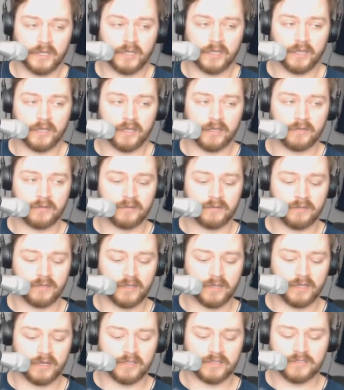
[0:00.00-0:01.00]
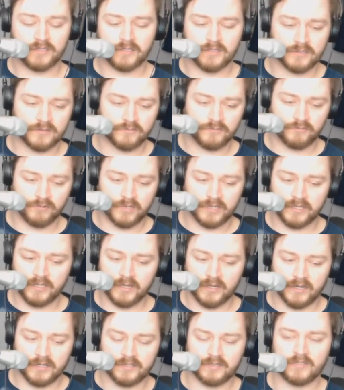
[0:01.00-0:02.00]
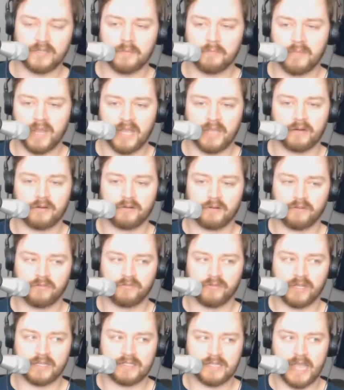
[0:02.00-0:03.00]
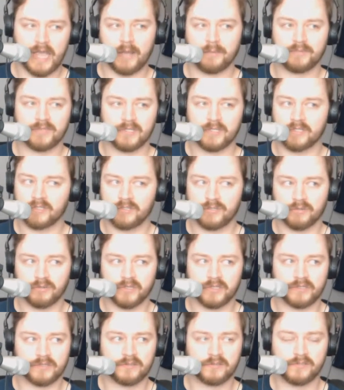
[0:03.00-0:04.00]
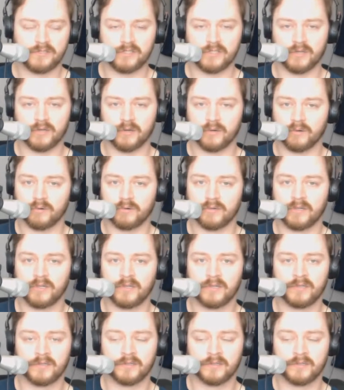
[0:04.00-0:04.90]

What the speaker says: And it's just really honestly a matter of adapting to it. So,